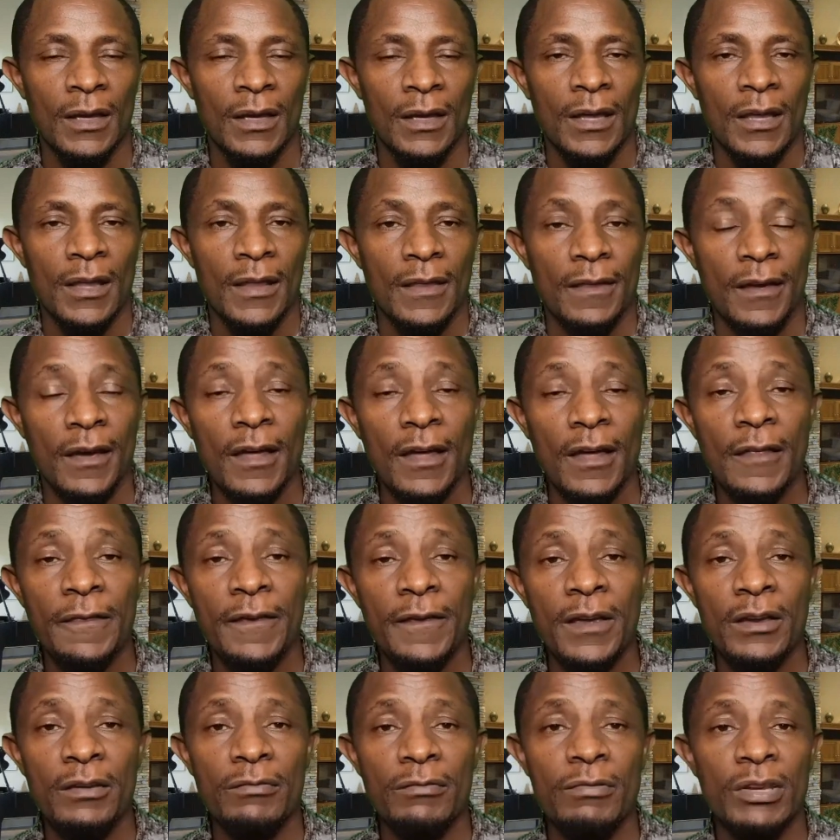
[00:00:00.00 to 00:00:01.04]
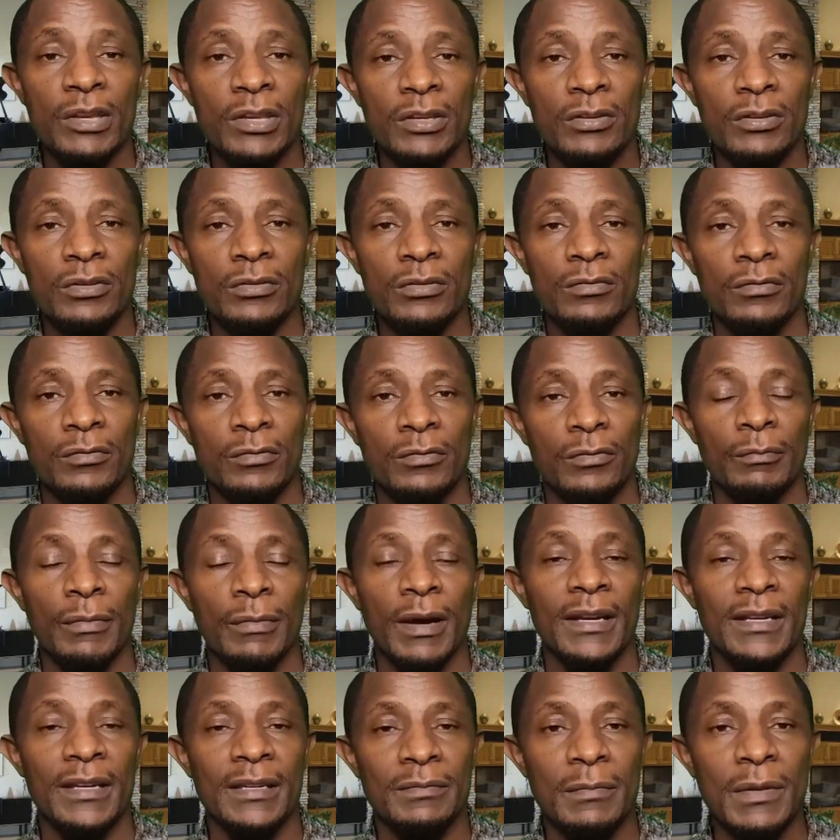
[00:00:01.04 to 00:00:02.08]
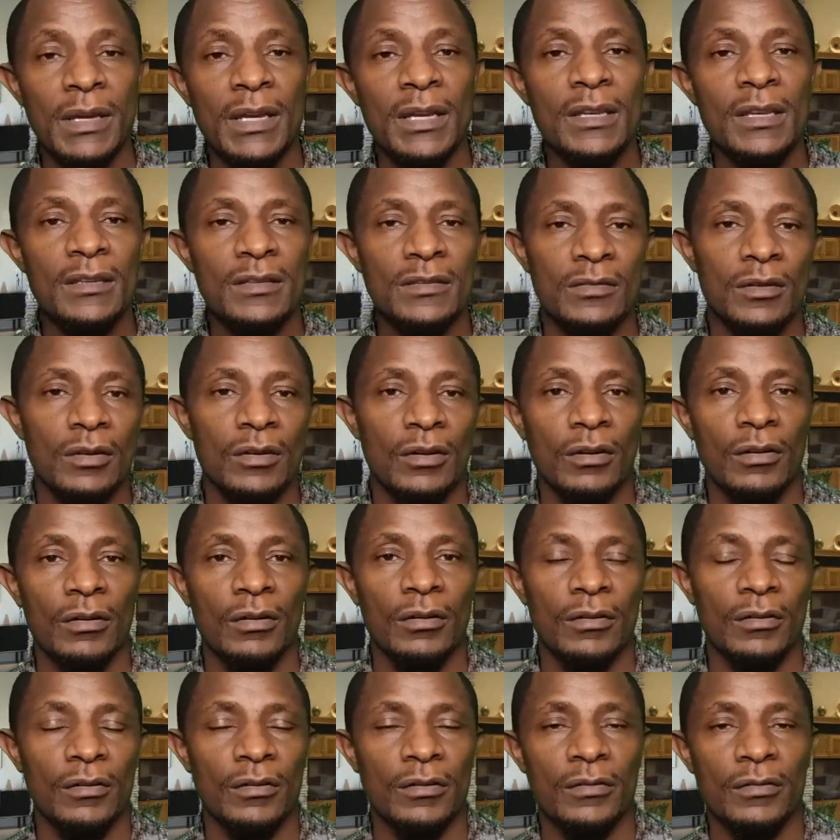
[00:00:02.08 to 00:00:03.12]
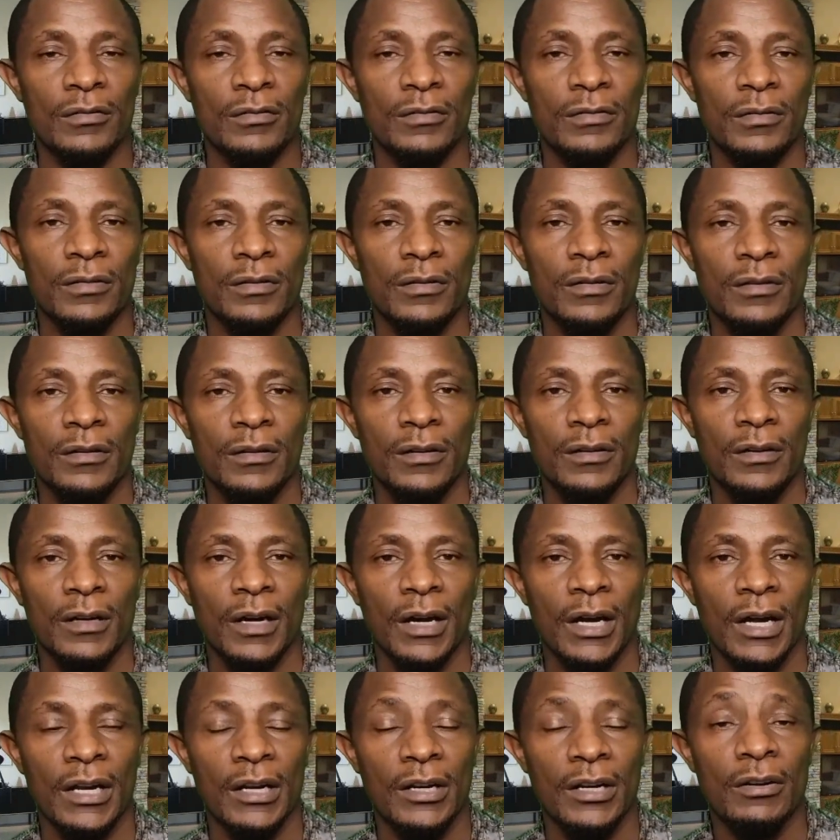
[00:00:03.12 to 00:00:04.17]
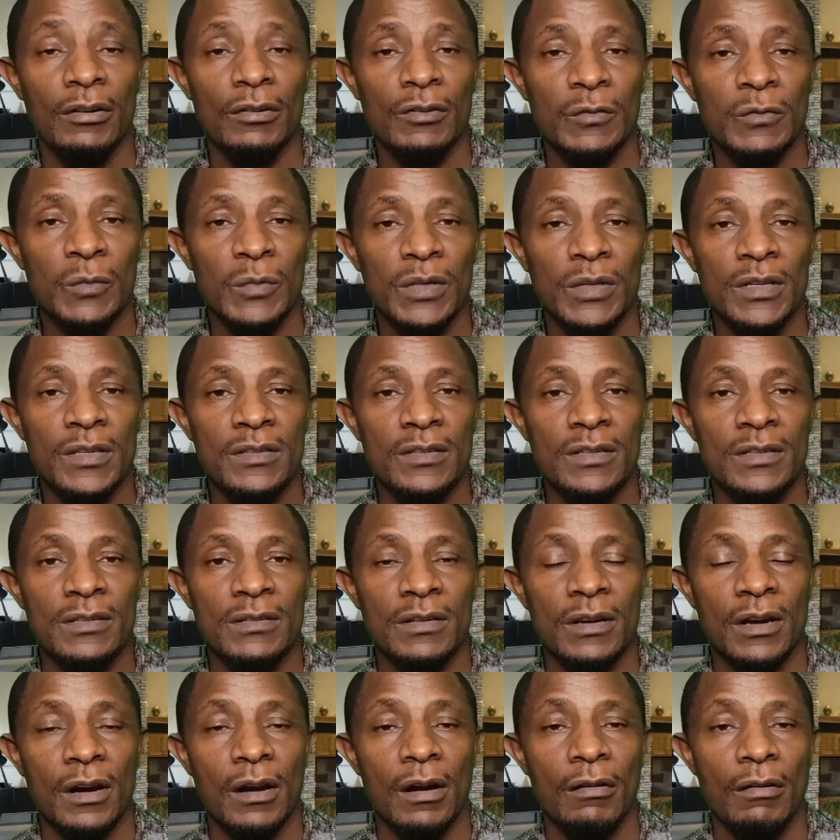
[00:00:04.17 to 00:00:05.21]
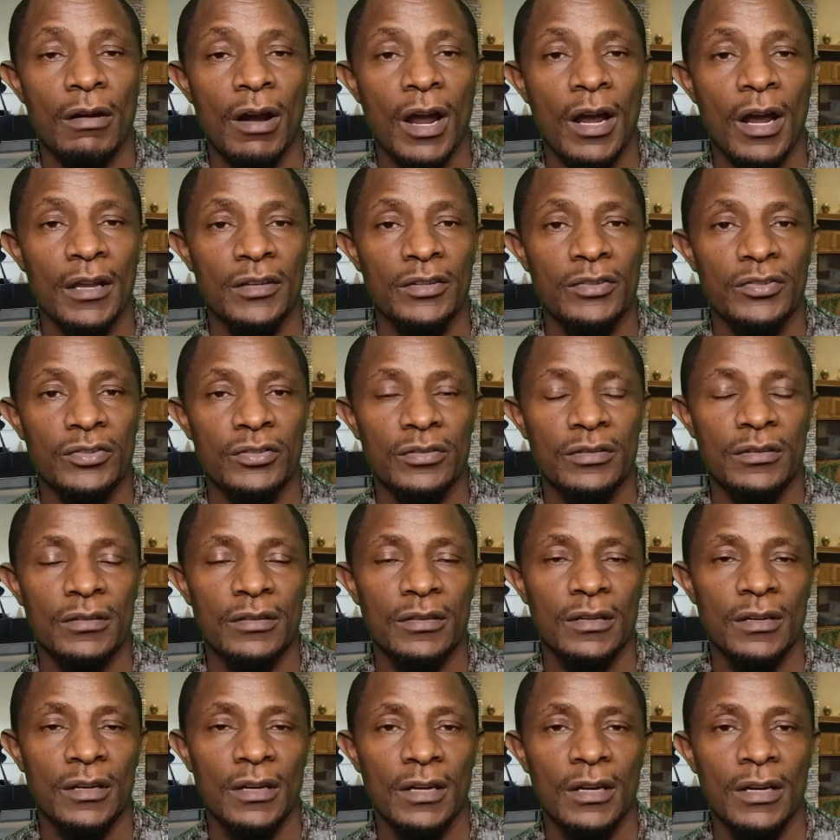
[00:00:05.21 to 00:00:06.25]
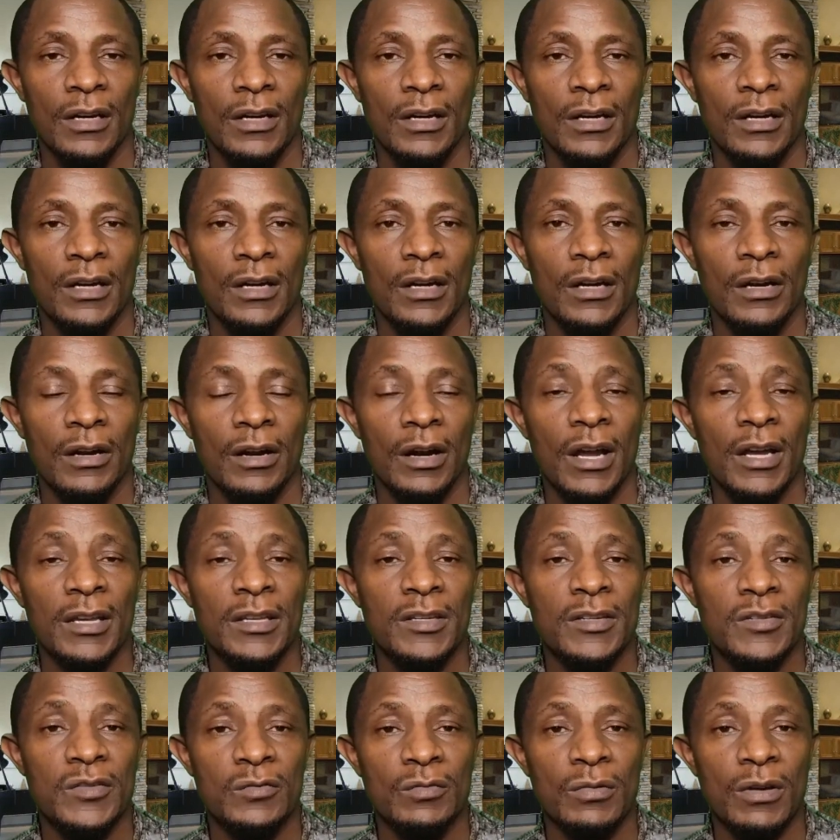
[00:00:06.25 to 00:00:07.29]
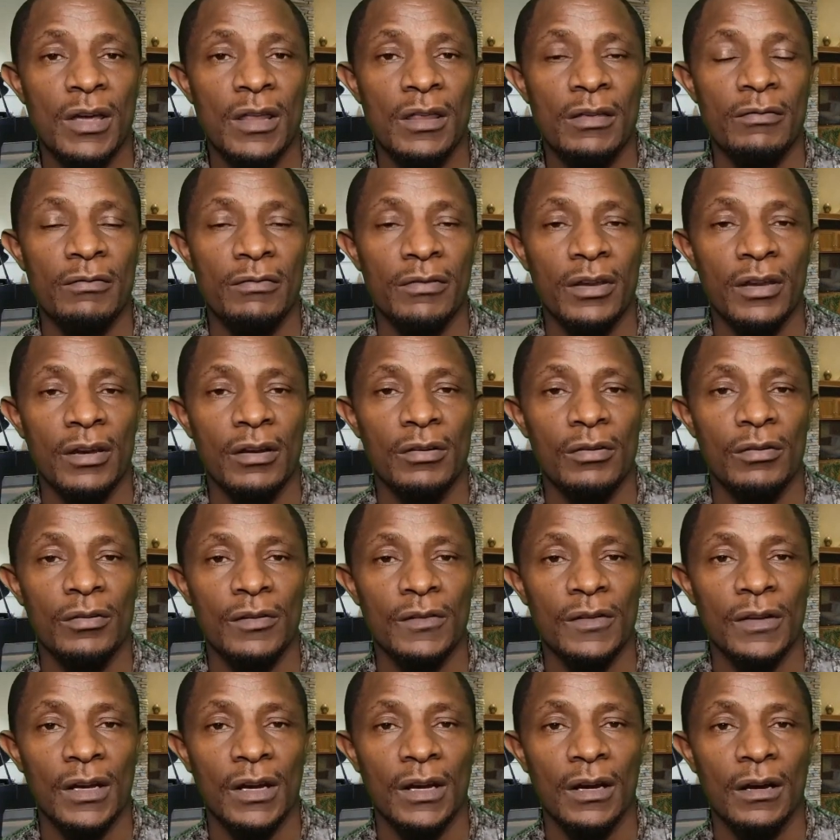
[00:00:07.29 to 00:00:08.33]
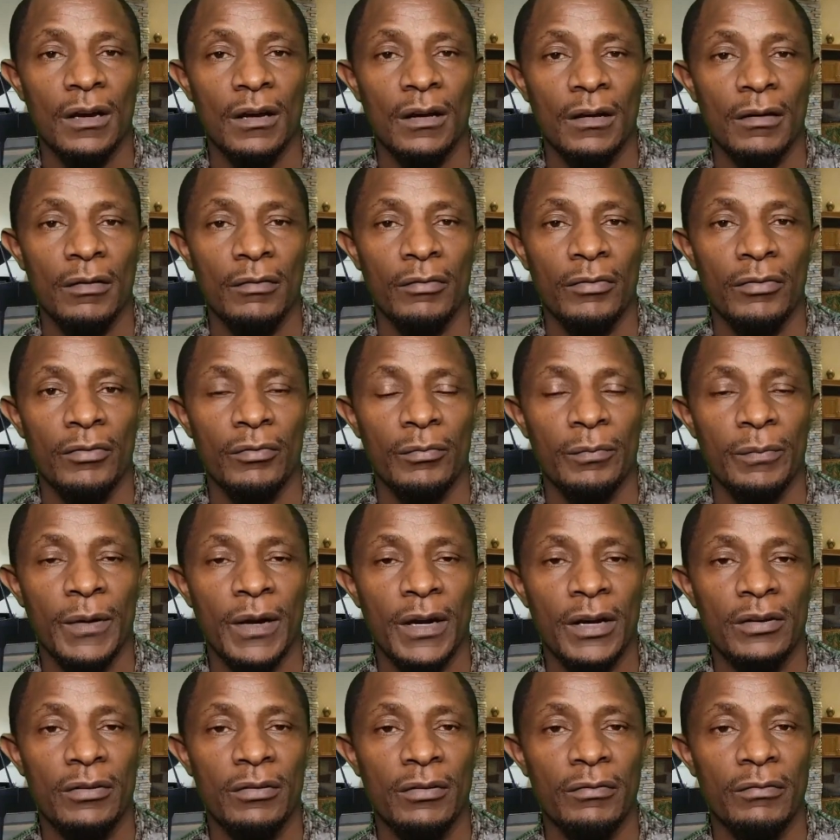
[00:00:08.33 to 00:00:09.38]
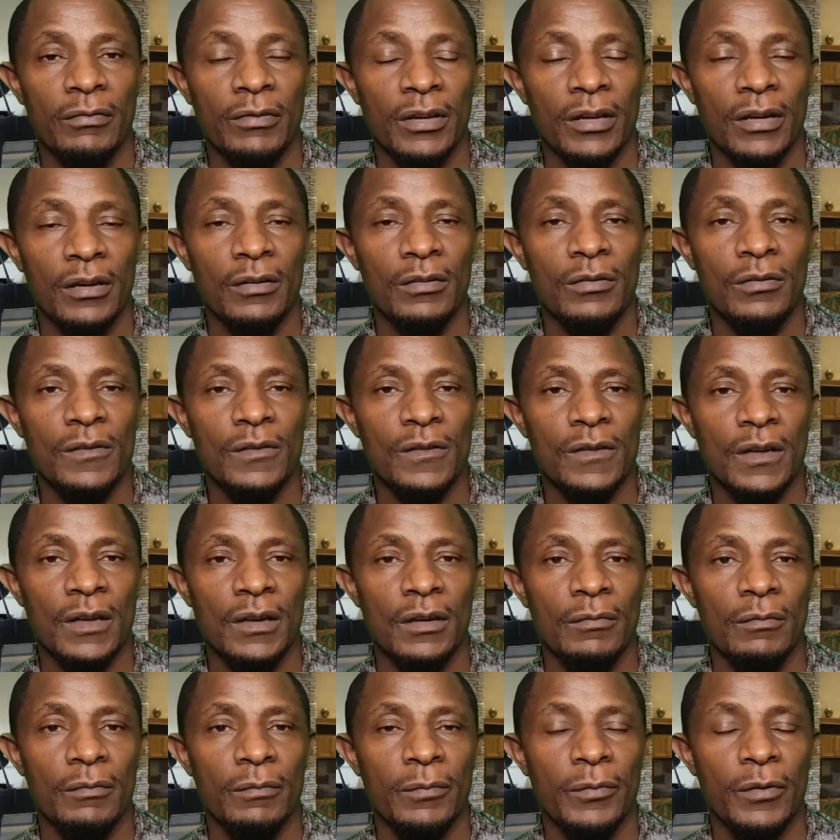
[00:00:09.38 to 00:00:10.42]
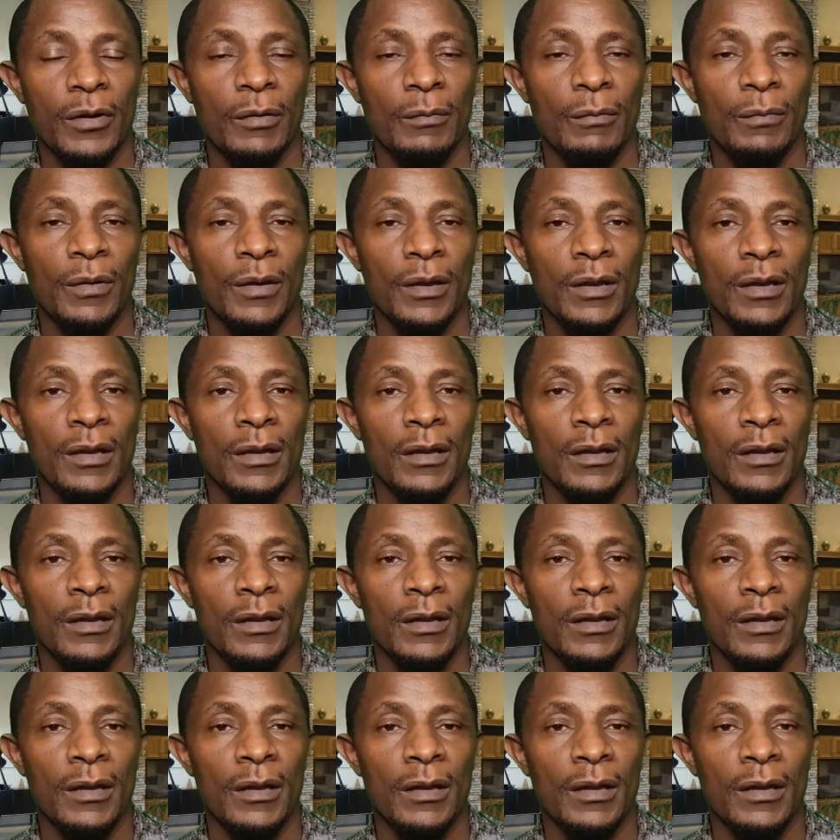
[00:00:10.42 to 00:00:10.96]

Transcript: The other thing which you might miss or not miss is a garage. Garage is where the vehicles are. You park your vehicles, and probably